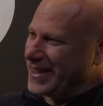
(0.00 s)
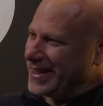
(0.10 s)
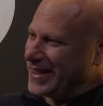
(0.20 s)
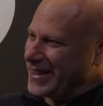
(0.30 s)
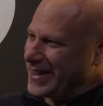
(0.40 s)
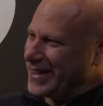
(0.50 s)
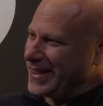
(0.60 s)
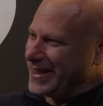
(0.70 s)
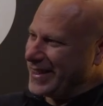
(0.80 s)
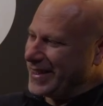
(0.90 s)

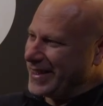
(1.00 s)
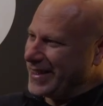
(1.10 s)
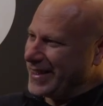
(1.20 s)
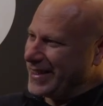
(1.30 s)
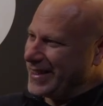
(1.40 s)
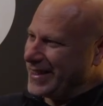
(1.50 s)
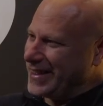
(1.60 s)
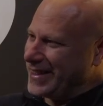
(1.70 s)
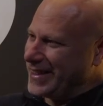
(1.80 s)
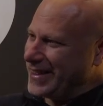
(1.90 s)

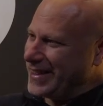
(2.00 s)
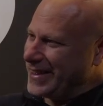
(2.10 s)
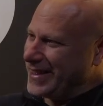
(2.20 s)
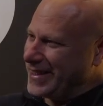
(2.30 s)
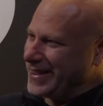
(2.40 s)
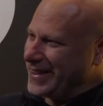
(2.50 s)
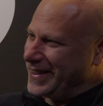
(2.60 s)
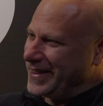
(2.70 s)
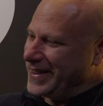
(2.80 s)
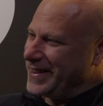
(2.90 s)

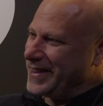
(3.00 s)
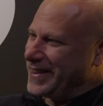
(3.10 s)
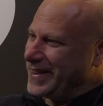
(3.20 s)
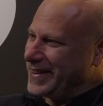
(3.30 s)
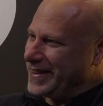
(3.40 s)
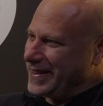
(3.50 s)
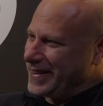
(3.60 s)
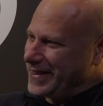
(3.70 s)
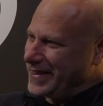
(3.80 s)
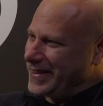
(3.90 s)

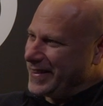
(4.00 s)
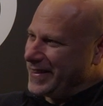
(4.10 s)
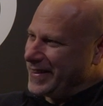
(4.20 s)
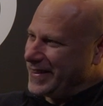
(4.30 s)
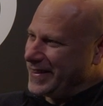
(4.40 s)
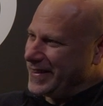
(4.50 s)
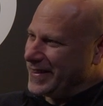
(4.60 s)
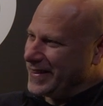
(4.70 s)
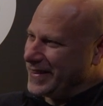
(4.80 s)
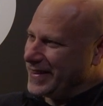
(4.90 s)

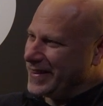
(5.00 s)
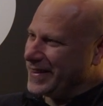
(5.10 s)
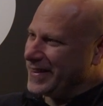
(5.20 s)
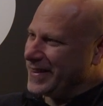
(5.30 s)
The person shown says nothing.